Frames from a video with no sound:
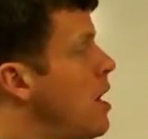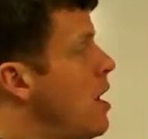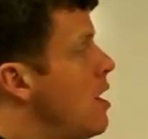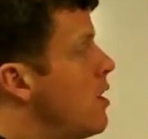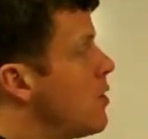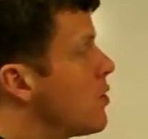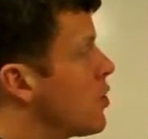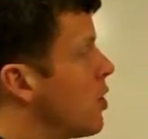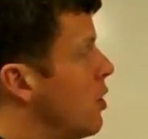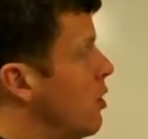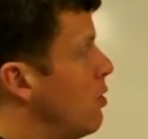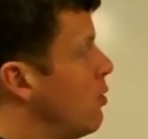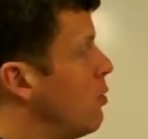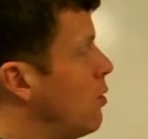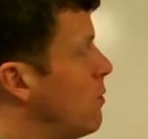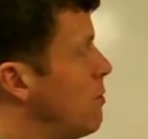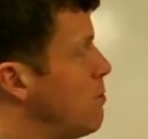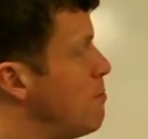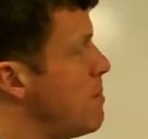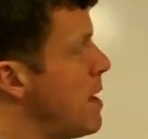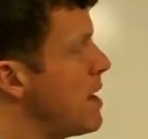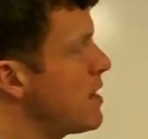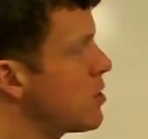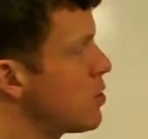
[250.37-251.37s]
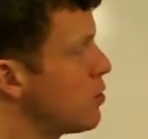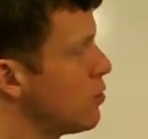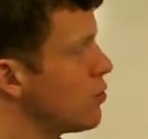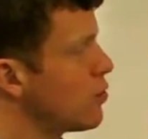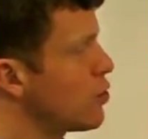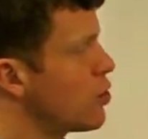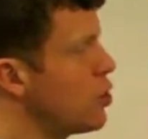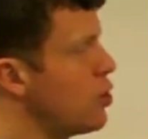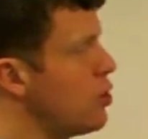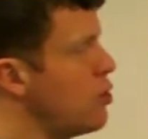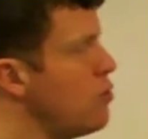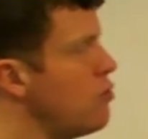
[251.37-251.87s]
So metals
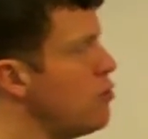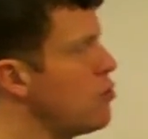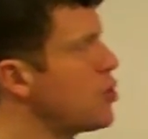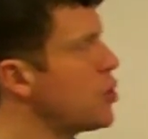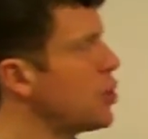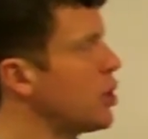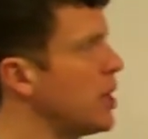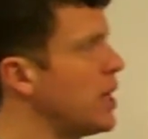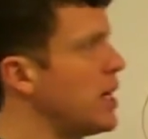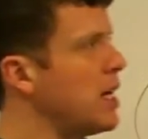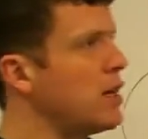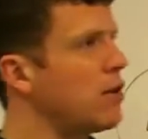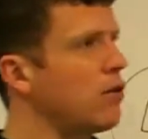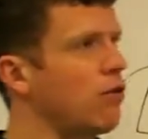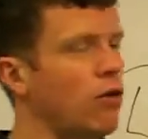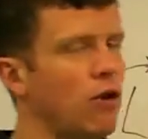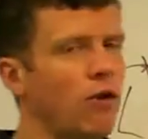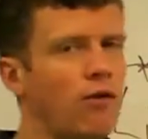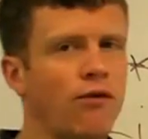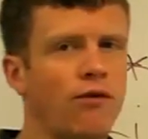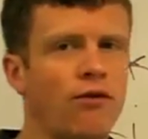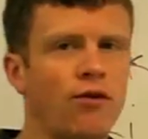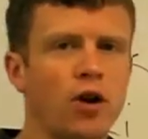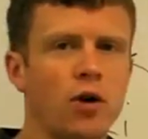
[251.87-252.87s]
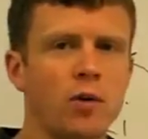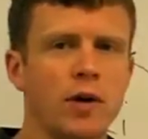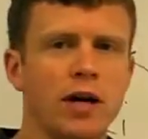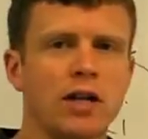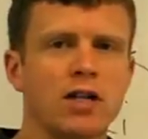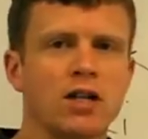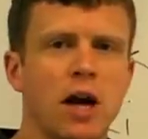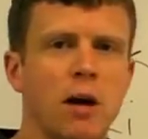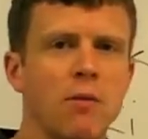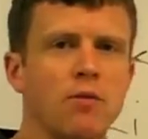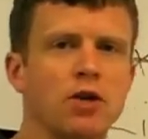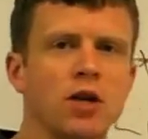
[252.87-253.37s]
usually, there are a few
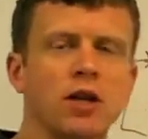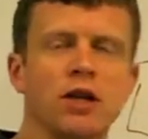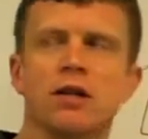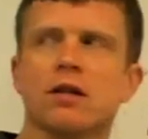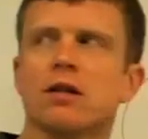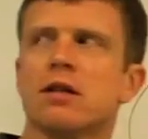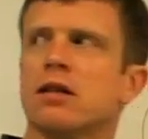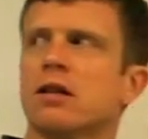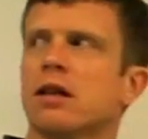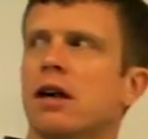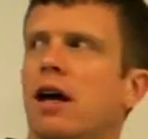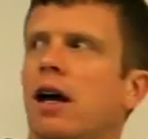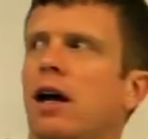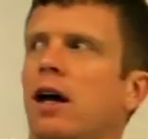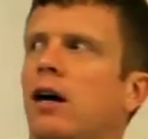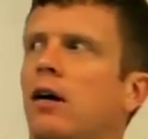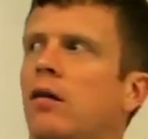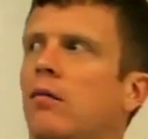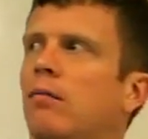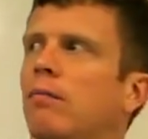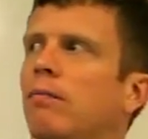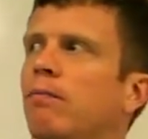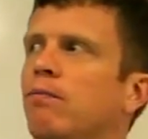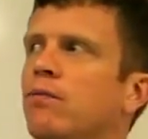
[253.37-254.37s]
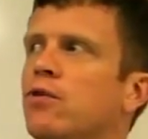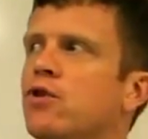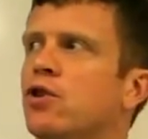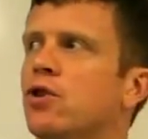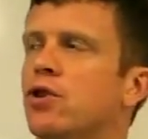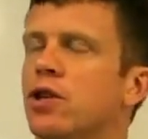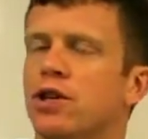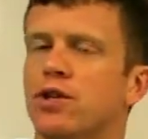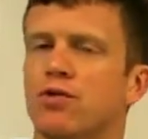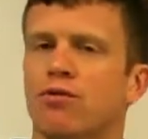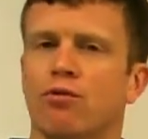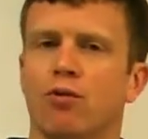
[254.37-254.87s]
exceptions to
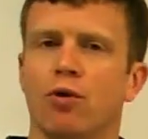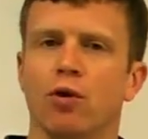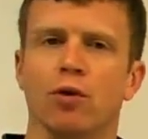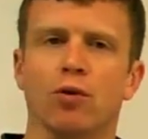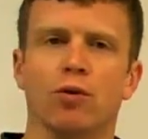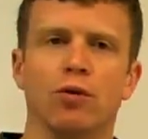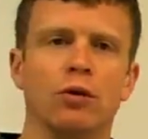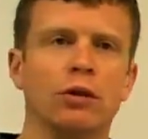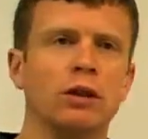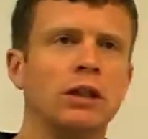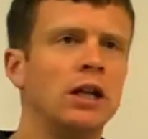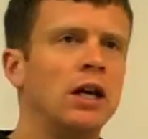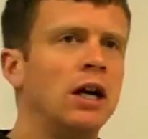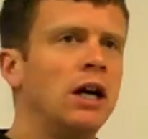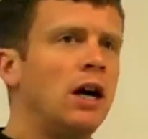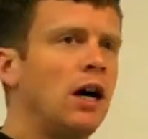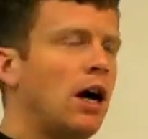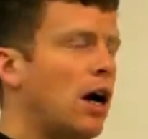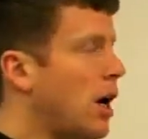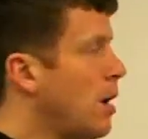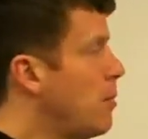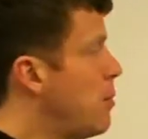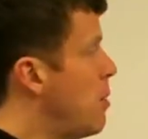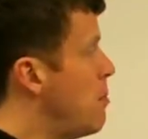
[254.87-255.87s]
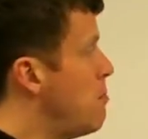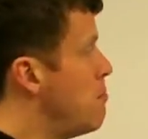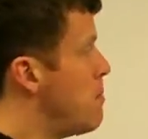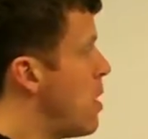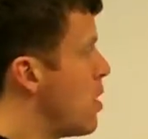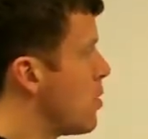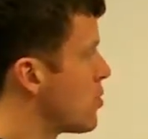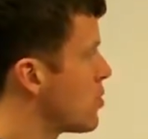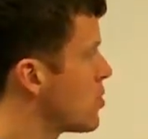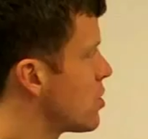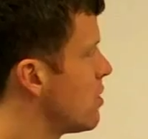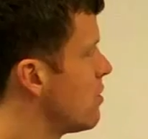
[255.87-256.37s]
this rule, but
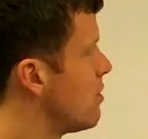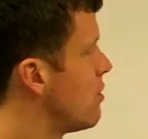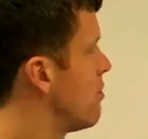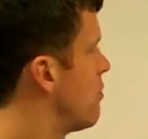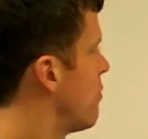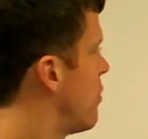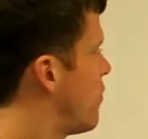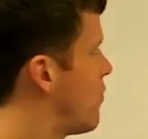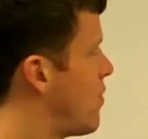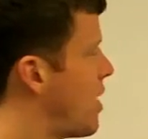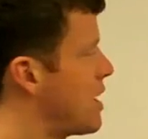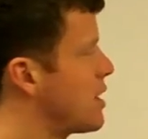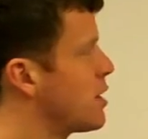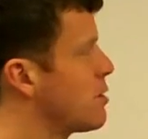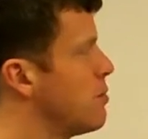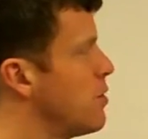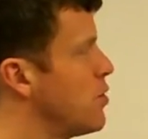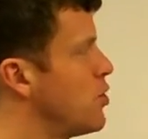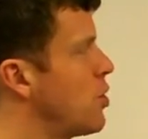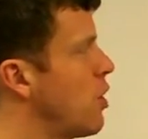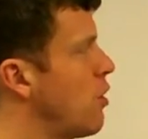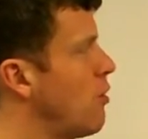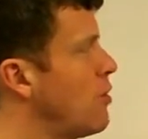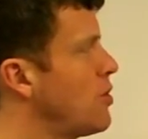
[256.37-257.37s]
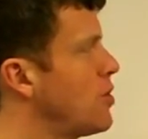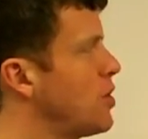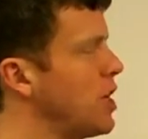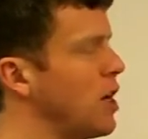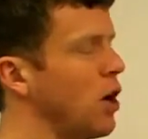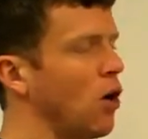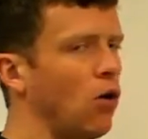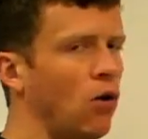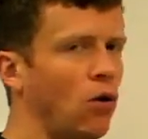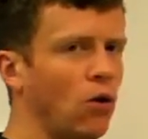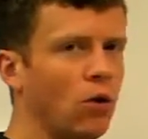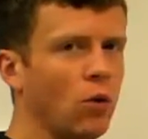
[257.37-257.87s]
the vast majority
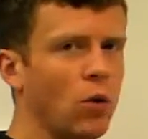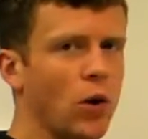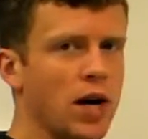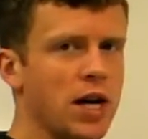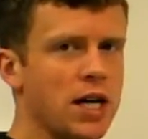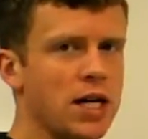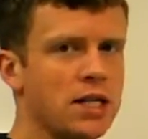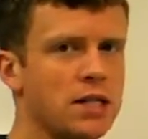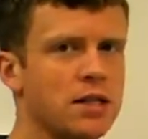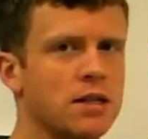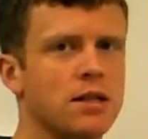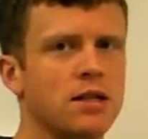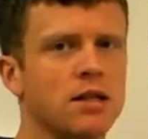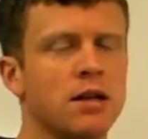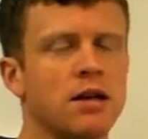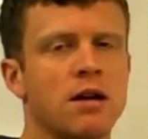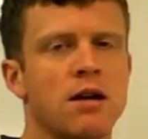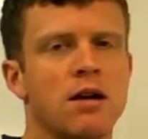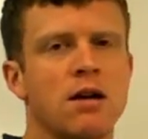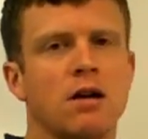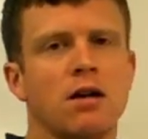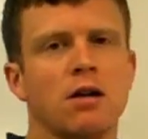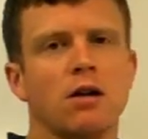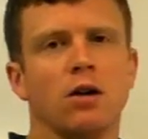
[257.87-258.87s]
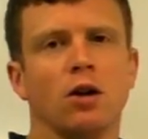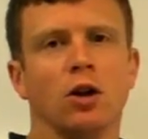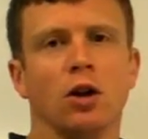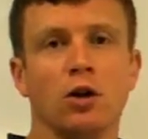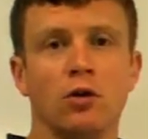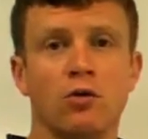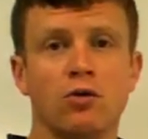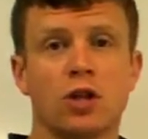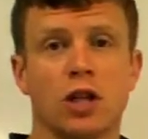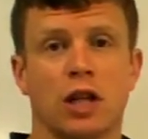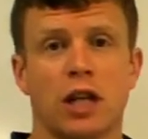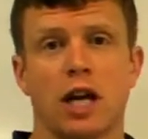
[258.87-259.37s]
always
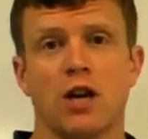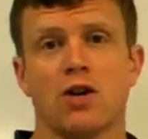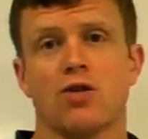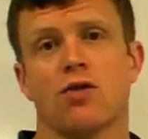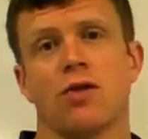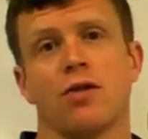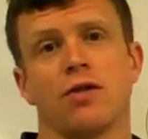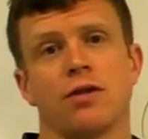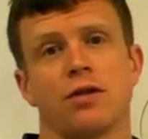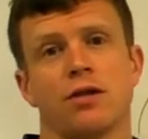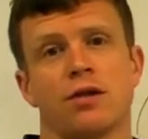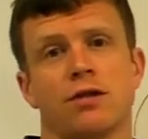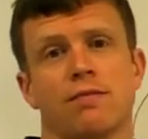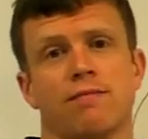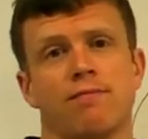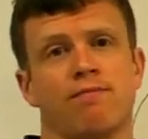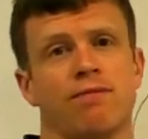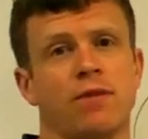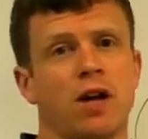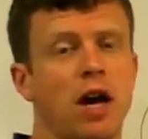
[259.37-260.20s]
lose electrons.